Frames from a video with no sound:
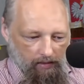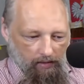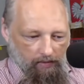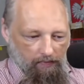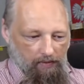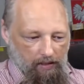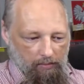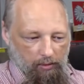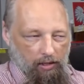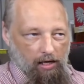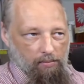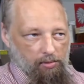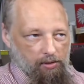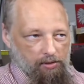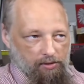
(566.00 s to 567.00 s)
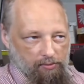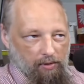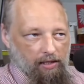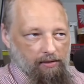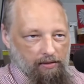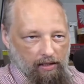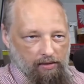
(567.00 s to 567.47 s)
thermocouple is
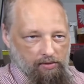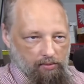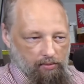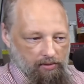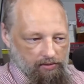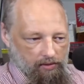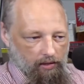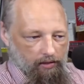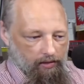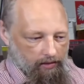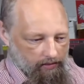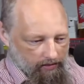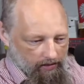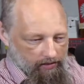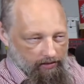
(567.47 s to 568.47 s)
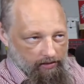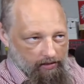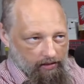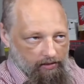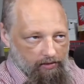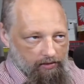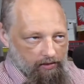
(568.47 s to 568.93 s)
right next to the socket, and the
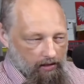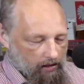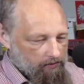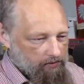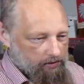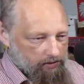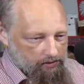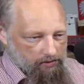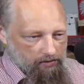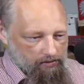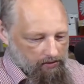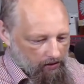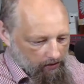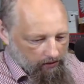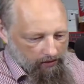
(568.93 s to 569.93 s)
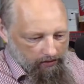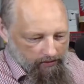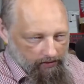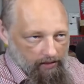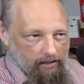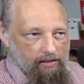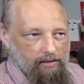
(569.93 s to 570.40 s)
heater covers the socket
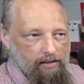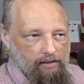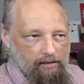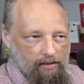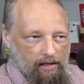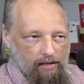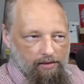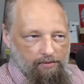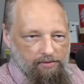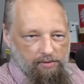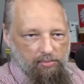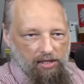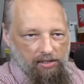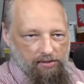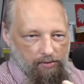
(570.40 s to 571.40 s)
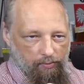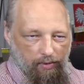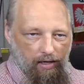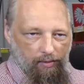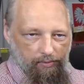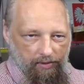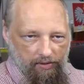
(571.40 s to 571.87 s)
and a lot of space
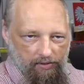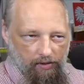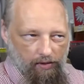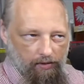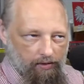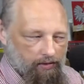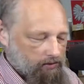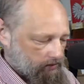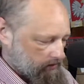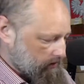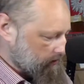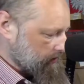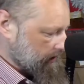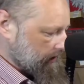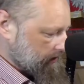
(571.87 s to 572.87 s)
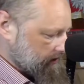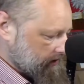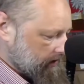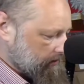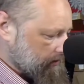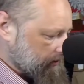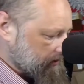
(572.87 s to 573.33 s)
around the socket, so we get
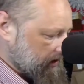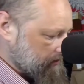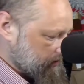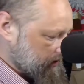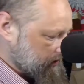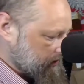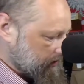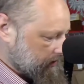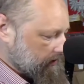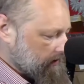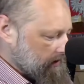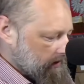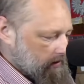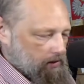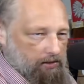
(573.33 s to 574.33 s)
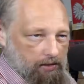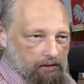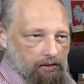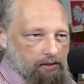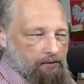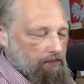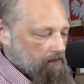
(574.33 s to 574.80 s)
stable temperature.
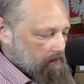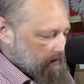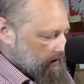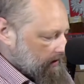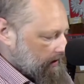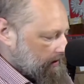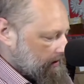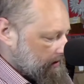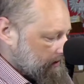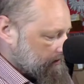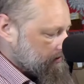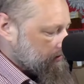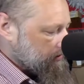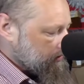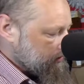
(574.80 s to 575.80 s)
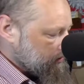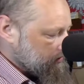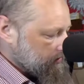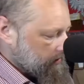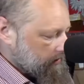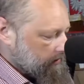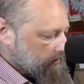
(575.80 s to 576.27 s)
Here, I had to use
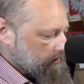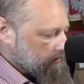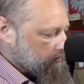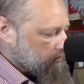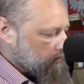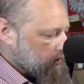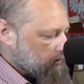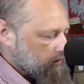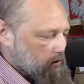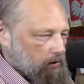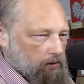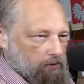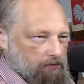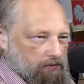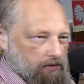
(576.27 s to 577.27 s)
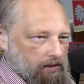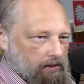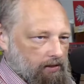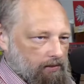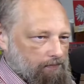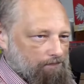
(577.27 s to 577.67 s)
a little more of a,